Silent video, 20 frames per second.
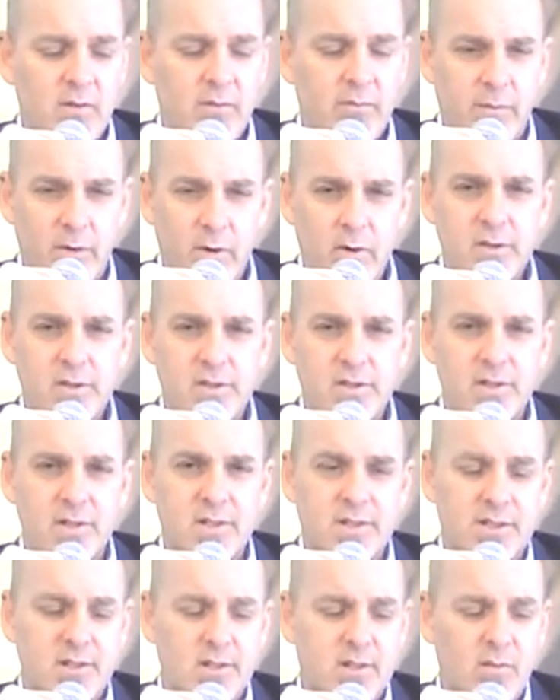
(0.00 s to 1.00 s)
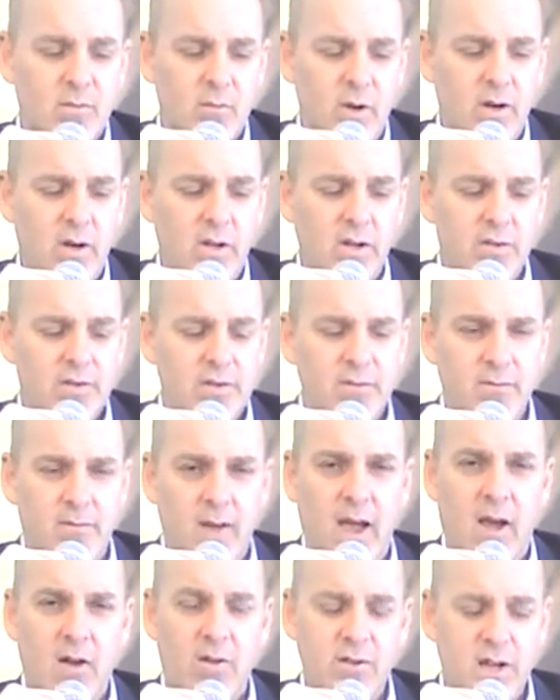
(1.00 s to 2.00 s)
uh, verses, one of
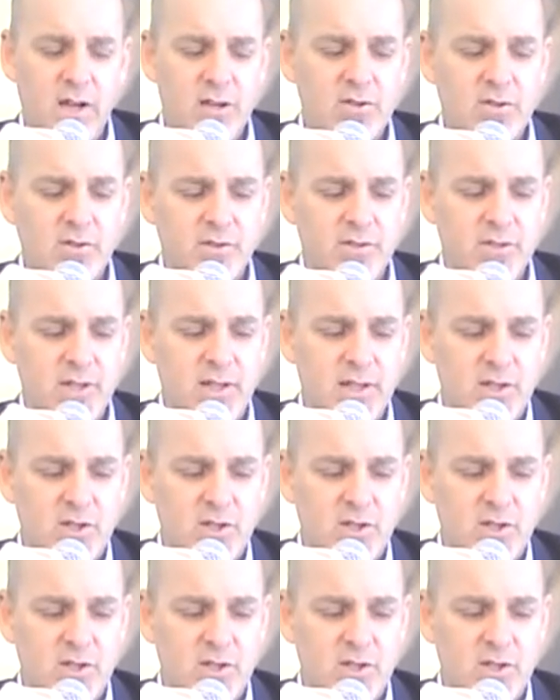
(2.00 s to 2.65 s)
those foundational